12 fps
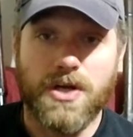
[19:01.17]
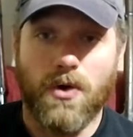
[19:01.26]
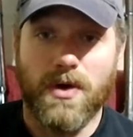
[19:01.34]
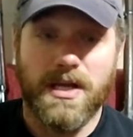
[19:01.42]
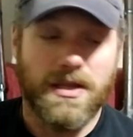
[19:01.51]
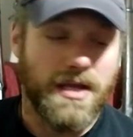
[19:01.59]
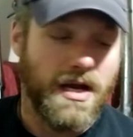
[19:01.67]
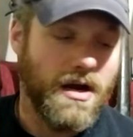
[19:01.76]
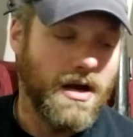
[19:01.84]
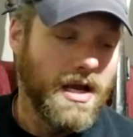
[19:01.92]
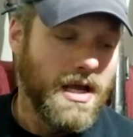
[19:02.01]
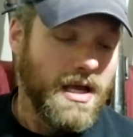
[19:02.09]
going in
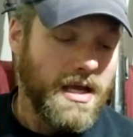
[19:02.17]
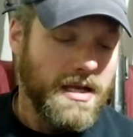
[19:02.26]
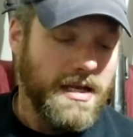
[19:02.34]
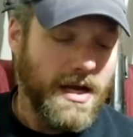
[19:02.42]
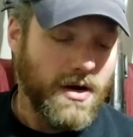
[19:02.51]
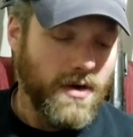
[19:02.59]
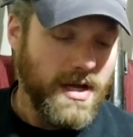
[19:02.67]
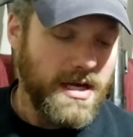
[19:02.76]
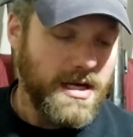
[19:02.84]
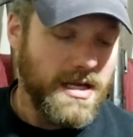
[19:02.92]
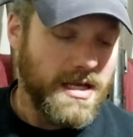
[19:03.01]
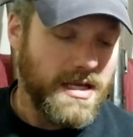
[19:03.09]
there. Now,
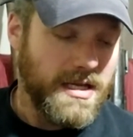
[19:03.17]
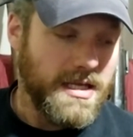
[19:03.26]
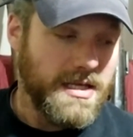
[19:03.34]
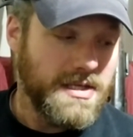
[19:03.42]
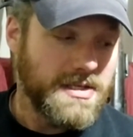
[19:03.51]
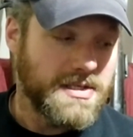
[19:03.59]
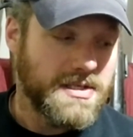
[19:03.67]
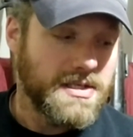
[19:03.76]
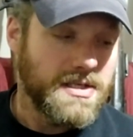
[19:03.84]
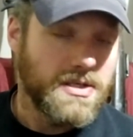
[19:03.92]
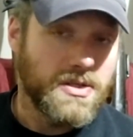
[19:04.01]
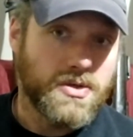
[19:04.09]
granted, it is
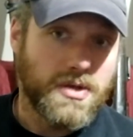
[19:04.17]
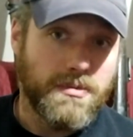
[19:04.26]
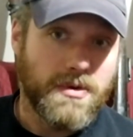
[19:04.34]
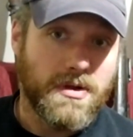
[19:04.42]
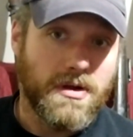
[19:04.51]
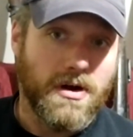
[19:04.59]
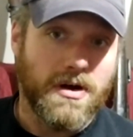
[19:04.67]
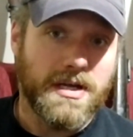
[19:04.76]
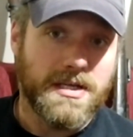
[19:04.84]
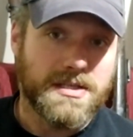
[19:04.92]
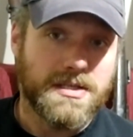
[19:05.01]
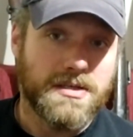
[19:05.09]

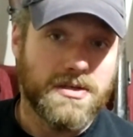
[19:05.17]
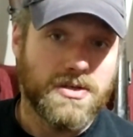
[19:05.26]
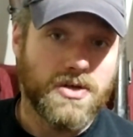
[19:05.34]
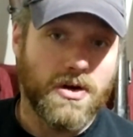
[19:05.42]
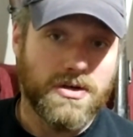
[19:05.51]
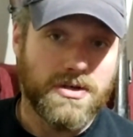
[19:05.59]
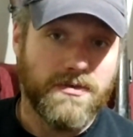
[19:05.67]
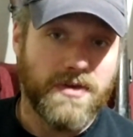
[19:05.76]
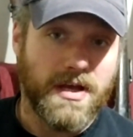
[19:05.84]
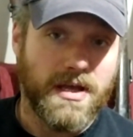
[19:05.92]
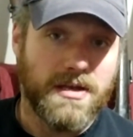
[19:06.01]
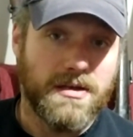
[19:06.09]
charger
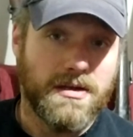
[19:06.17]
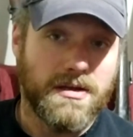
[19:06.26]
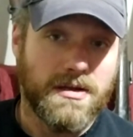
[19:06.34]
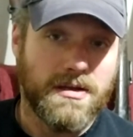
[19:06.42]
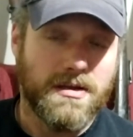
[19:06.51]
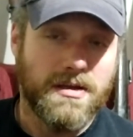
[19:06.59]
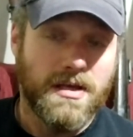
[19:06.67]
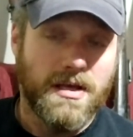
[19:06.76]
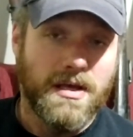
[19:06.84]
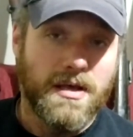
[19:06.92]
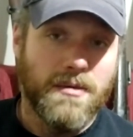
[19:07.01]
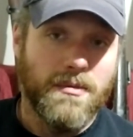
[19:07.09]
fed,
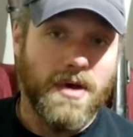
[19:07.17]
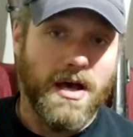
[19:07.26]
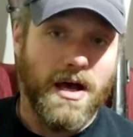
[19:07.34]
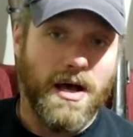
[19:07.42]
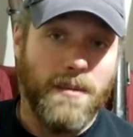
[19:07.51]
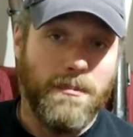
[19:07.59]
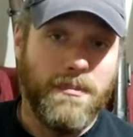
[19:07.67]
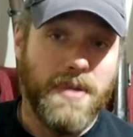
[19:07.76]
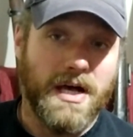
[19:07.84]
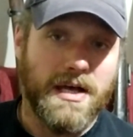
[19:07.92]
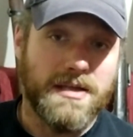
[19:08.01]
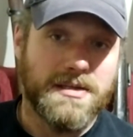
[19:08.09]

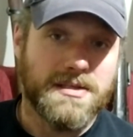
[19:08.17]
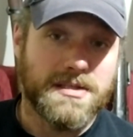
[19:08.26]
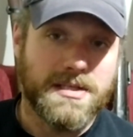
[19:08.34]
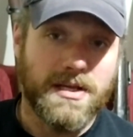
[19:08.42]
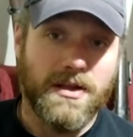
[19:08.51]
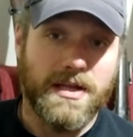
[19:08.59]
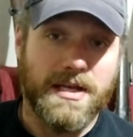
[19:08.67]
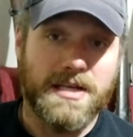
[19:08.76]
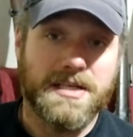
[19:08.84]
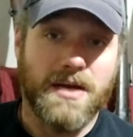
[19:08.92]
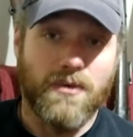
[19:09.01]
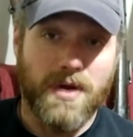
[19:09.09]
but still, it
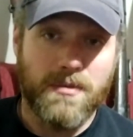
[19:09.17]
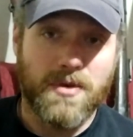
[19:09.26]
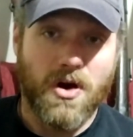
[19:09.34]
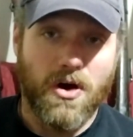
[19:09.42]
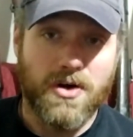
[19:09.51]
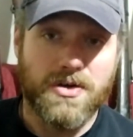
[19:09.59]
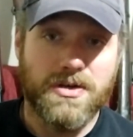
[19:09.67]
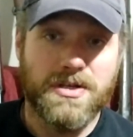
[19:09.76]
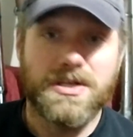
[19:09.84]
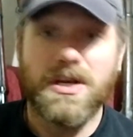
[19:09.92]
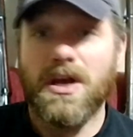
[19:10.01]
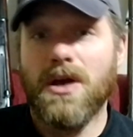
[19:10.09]
is a rimmed
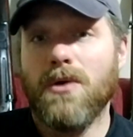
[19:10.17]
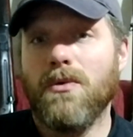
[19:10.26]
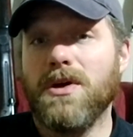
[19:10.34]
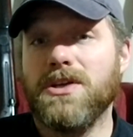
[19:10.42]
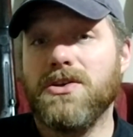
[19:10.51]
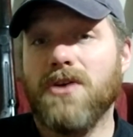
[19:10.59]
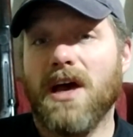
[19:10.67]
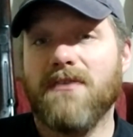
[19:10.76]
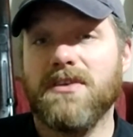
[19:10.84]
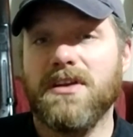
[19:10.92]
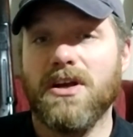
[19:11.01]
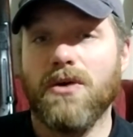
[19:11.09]
cartridge, which you have
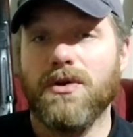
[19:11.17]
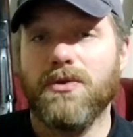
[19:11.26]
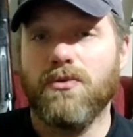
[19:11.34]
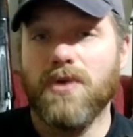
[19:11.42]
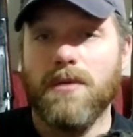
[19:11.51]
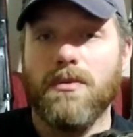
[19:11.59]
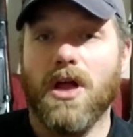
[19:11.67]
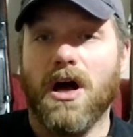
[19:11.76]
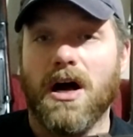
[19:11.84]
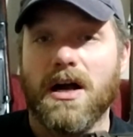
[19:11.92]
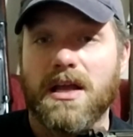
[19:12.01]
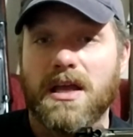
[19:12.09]
to deal with rim
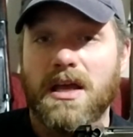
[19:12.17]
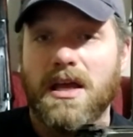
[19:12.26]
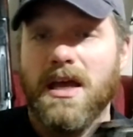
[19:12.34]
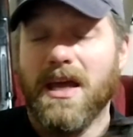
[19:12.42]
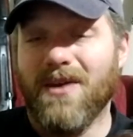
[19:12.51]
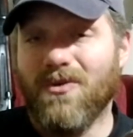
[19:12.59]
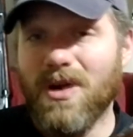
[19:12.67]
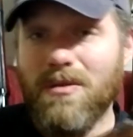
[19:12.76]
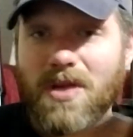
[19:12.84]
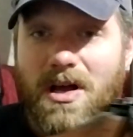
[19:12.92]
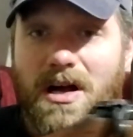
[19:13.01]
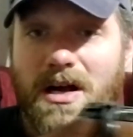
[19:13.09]
lock. And
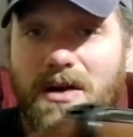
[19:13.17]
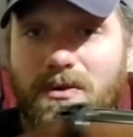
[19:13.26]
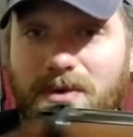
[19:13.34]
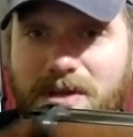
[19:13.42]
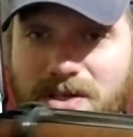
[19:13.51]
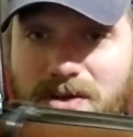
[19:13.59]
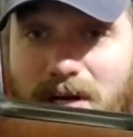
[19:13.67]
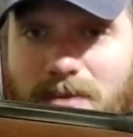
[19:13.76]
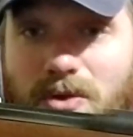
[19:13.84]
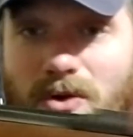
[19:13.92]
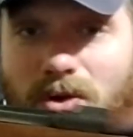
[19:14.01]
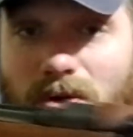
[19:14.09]
rim lock with a
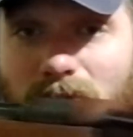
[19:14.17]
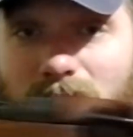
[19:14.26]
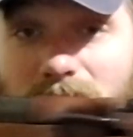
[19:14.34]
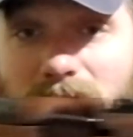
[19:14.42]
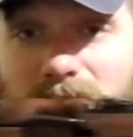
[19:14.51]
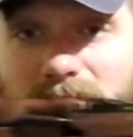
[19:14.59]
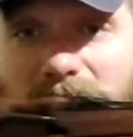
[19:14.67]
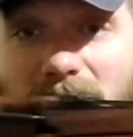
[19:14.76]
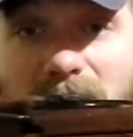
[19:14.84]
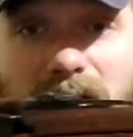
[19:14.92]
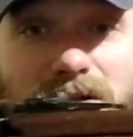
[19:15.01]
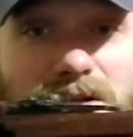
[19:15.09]
straight pull,
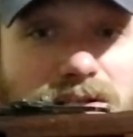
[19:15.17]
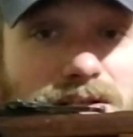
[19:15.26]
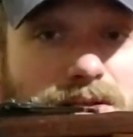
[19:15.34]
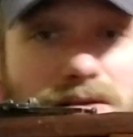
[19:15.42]
that can just